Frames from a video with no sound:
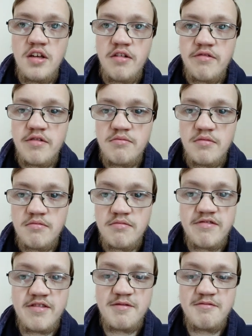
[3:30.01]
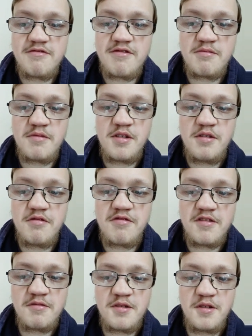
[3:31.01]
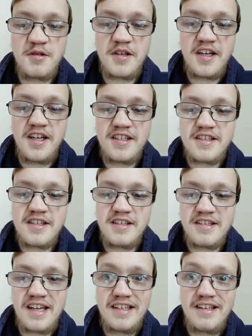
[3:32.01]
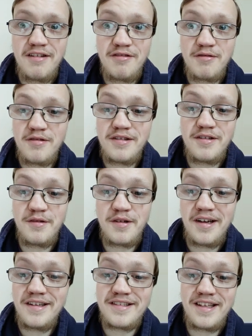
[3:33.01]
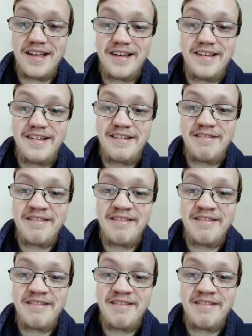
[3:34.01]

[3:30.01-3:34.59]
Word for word: from from from you from you guys because I don't know what you guys like.